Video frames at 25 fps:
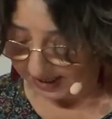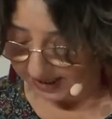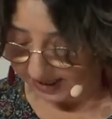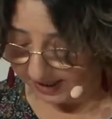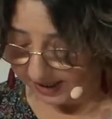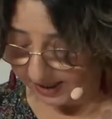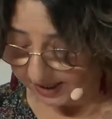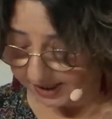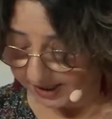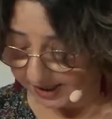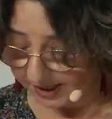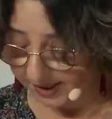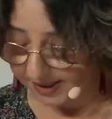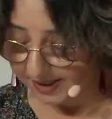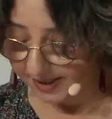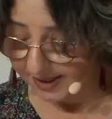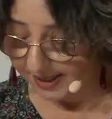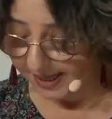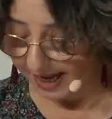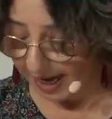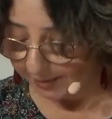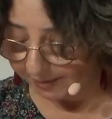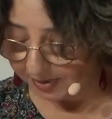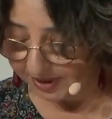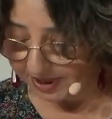It is
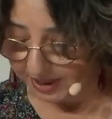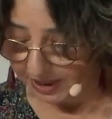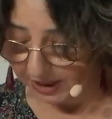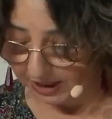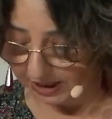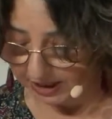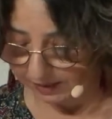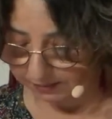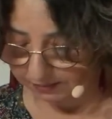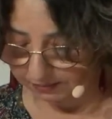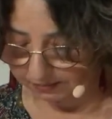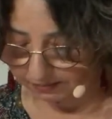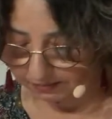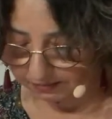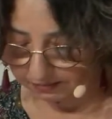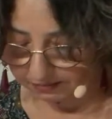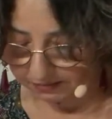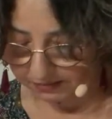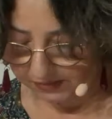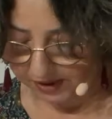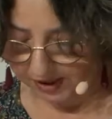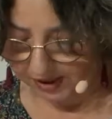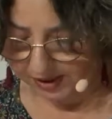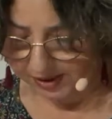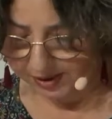capitalism.
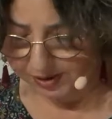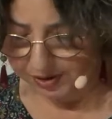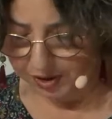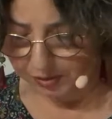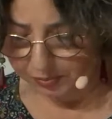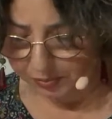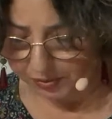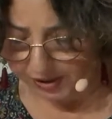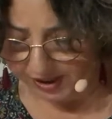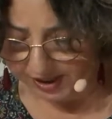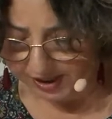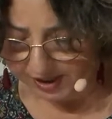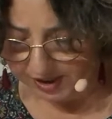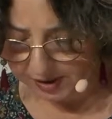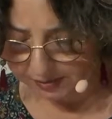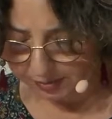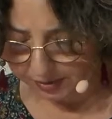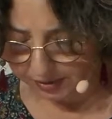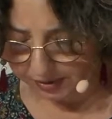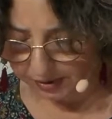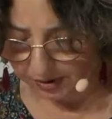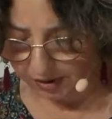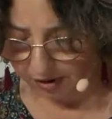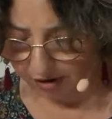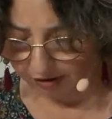It is the
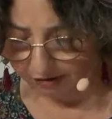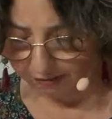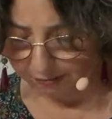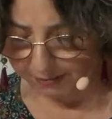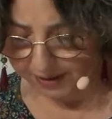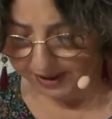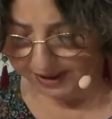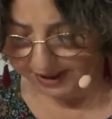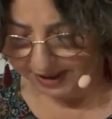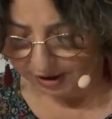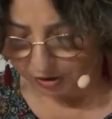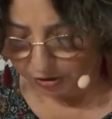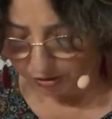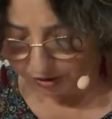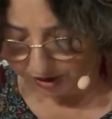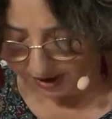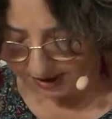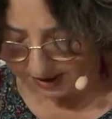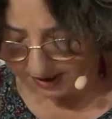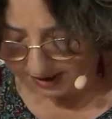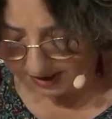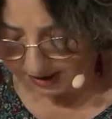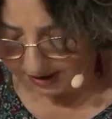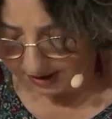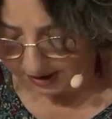principle of
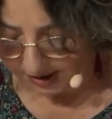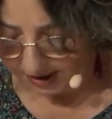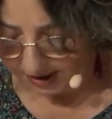meritocracy,